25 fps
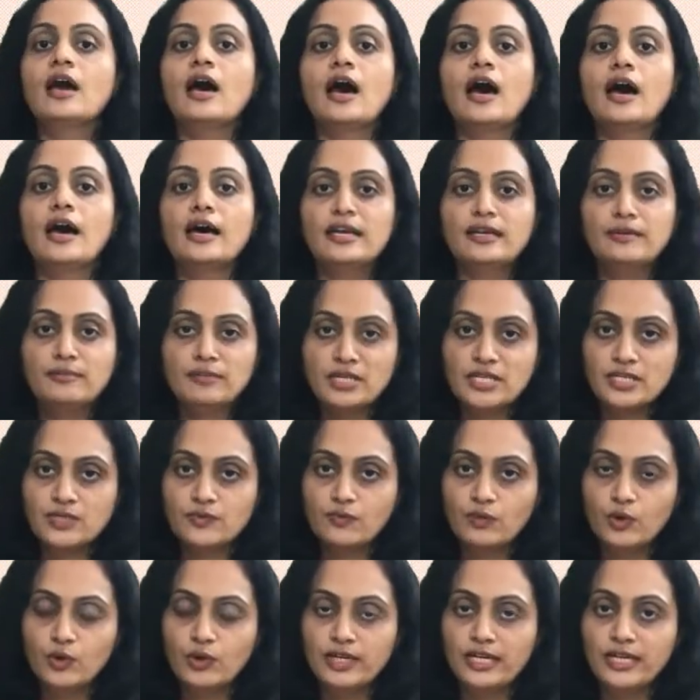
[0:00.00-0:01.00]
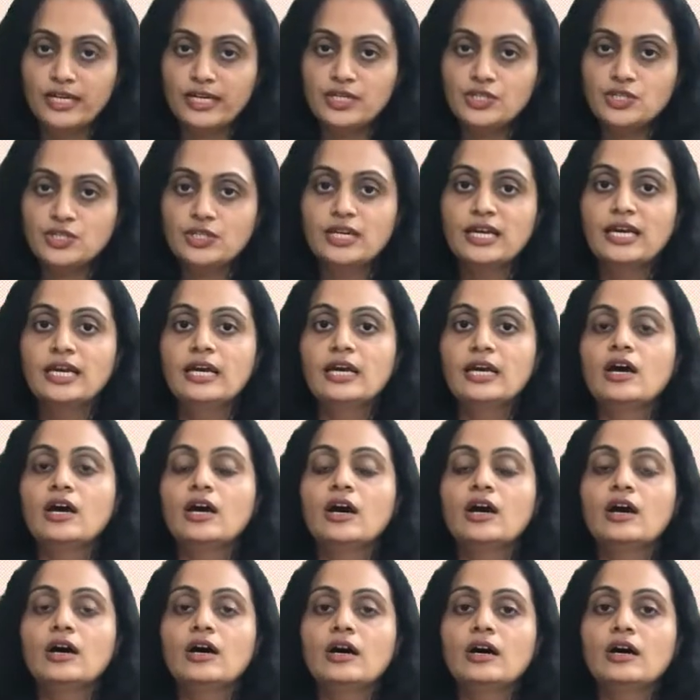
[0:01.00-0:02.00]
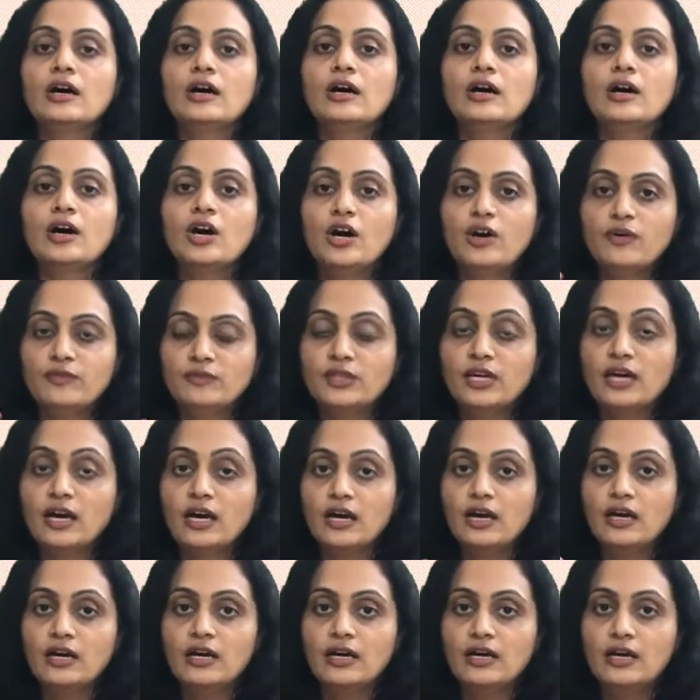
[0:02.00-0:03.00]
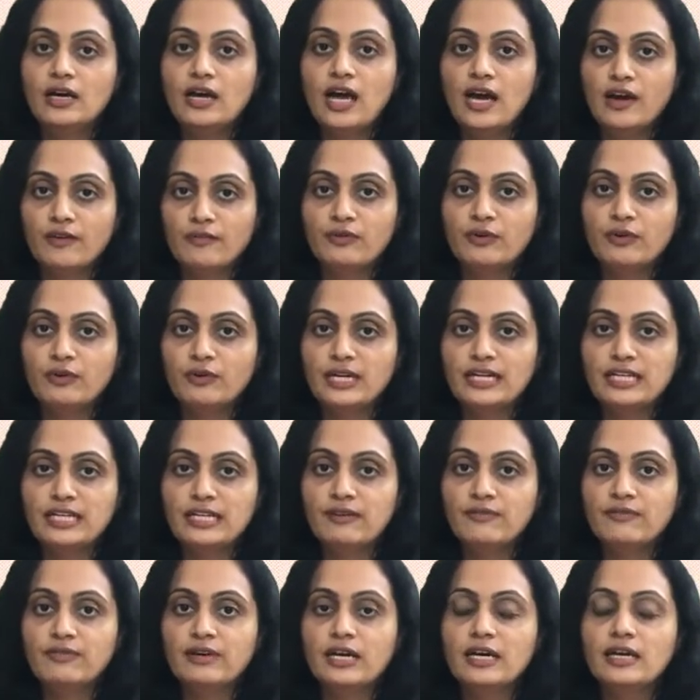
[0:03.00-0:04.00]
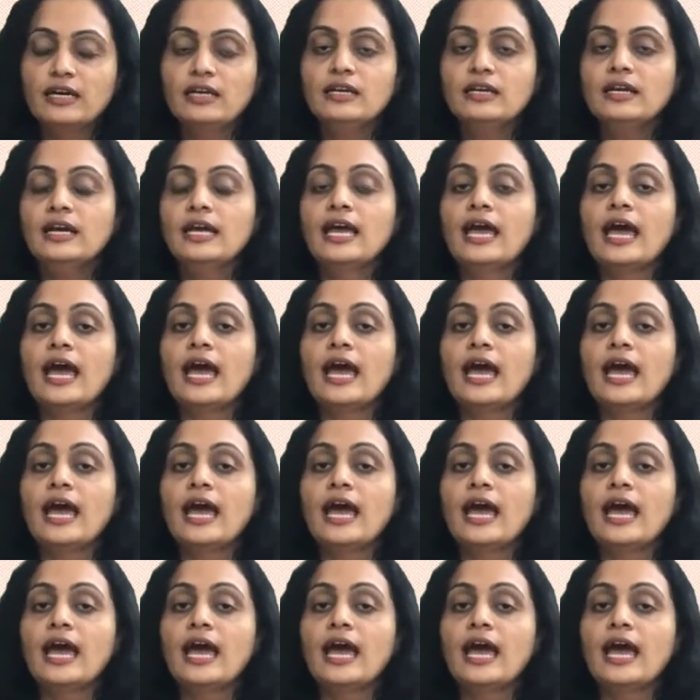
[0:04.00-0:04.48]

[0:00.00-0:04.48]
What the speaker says: RMS voltage of the half wave rectifier,